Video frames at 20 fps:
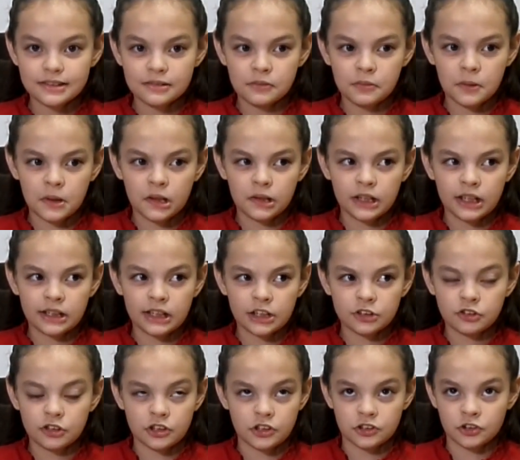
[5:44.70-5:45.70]
Well,
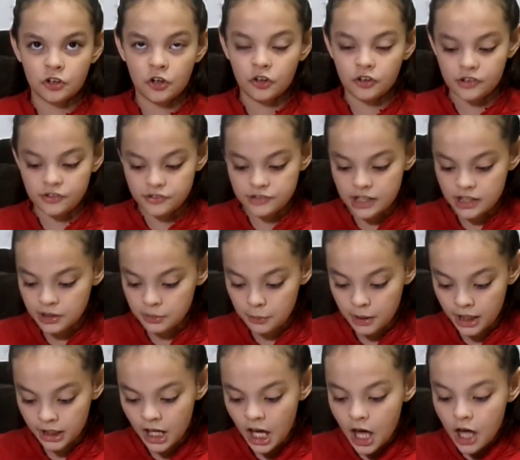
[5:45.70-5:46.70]
electric guitarist
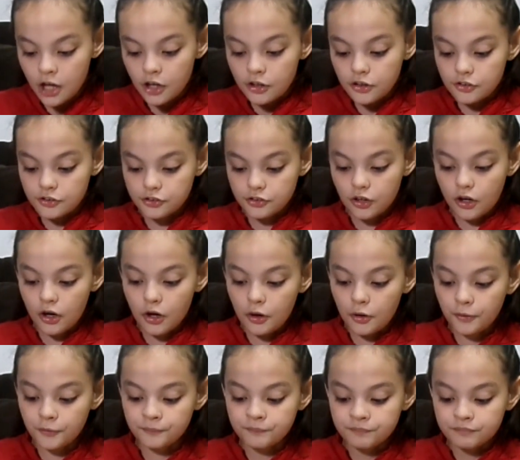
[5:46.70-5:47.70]
anyway.
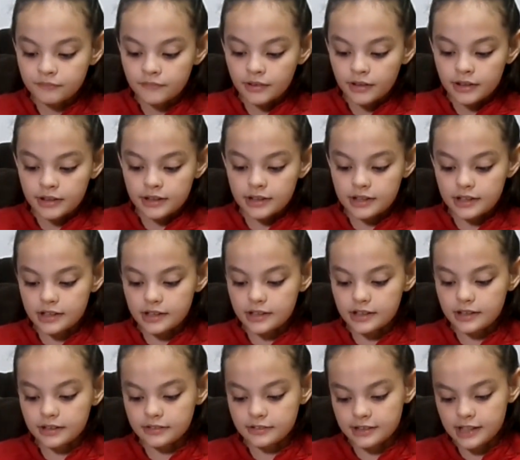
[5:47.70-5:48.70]
So
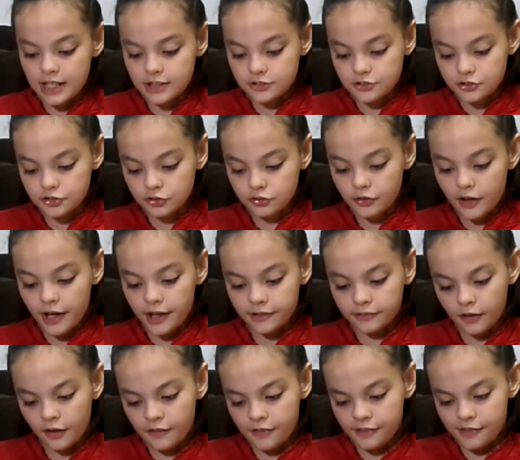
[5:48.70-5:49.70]
he gets to ride
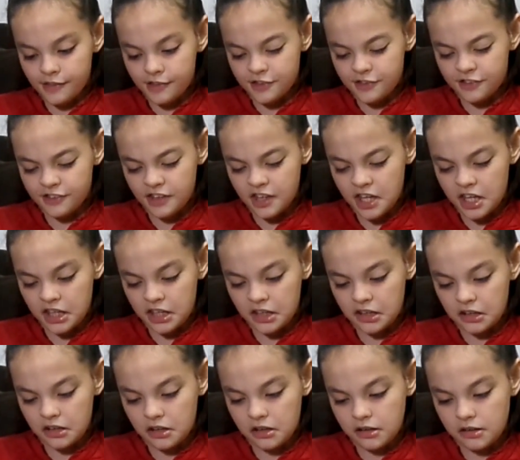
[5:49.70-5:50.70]
on this
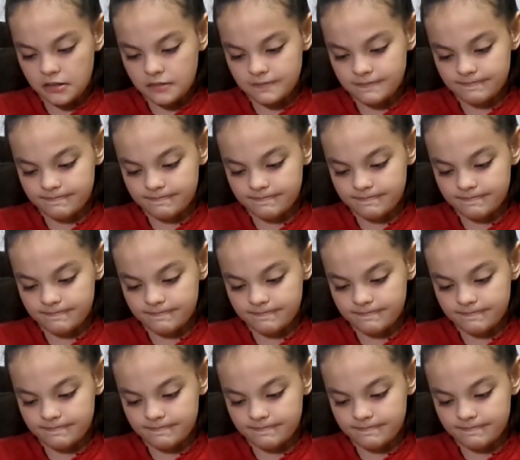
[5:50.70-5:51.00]
a um,